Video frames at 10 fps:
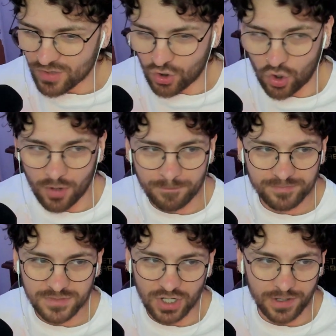Or,
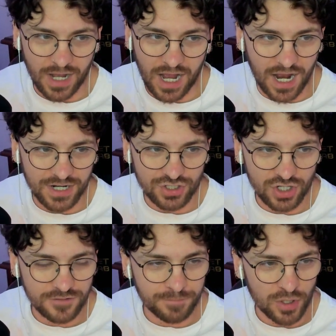you know, I, I don't
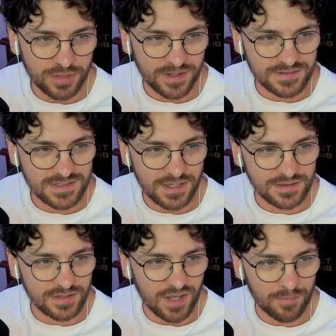know if Pokimane's
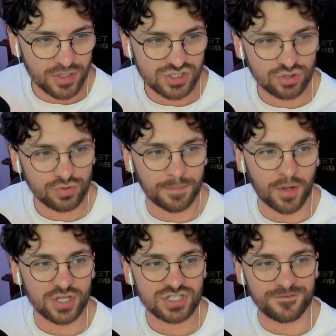the type person to do an
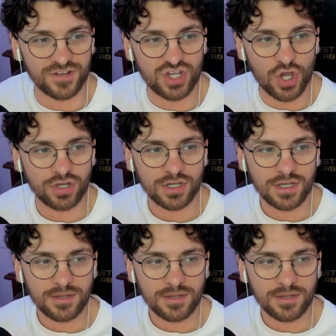apology video.